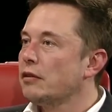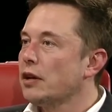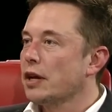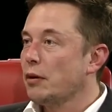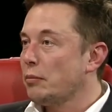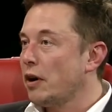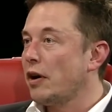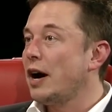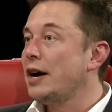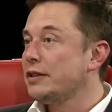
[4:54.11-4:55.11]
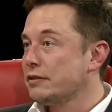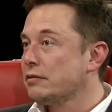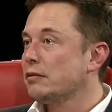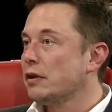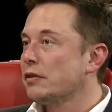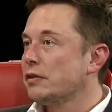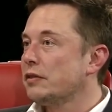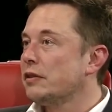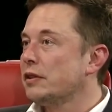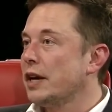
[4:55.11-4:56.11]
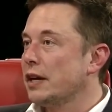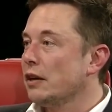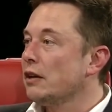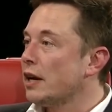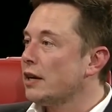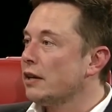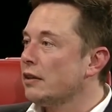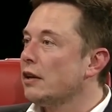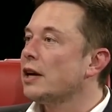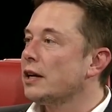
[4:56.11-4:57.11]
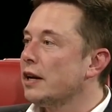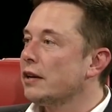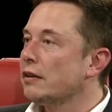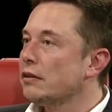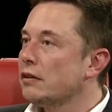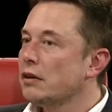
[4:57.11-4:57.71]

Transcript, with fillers: Like our, our eyes take in a lot of, lot of data.